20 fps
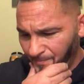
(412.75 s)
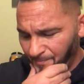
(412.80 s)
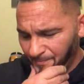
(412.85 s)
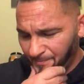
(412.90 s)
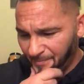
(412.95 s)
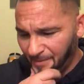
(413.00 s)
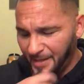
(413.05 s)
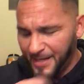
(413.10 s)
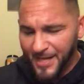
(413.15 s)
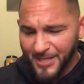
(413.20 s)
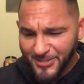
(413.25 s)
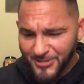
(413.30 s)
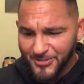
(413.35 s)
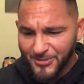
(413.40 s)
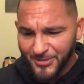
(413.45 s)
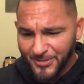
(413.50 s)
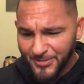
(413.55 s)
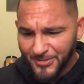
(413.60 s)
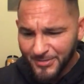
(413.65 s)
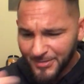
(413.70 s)

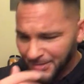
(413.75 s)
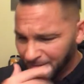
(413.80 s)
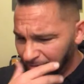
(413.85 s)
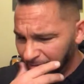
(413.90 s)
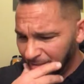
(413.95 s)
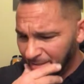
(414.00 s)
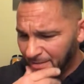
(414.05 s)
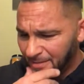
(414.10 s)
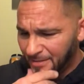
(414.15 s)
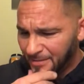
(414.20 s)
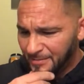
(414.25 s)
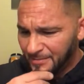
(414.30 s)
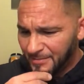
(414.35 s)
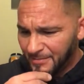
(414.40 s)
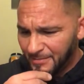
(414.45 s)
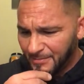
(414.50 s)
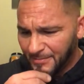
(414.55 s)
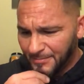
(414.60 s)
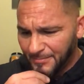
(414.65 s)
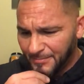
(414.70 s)
extra
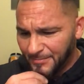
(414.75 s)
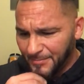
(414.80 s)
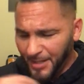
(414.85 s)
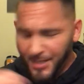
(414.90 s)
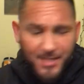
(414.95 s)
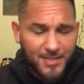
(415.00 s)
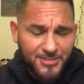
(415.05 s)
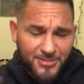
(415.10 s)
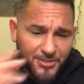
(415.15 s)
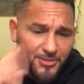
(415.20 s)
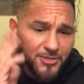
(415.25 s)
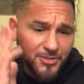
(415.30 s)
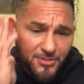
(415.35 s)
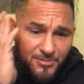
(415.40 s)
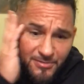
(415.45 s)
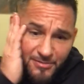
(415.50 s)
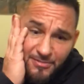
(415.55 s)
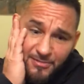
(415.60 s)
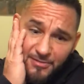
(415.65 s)
money so you can,